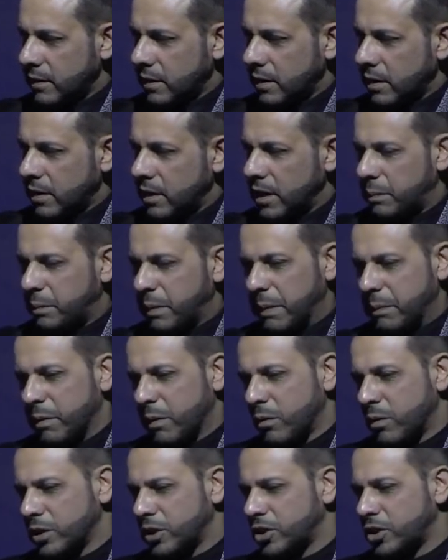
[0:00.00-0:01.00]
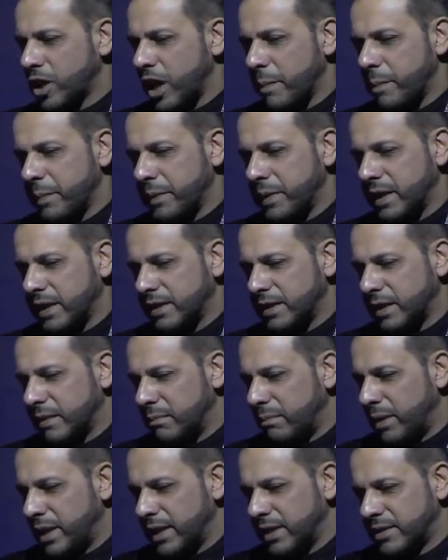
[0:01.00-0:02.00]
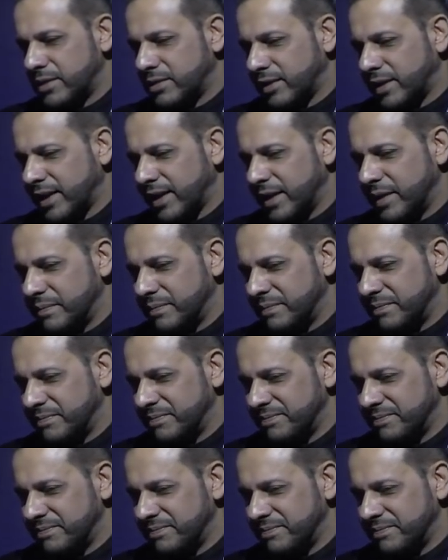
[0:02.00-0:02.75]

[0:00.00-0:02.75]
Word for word: Yet people were sharpening their blades to kill him.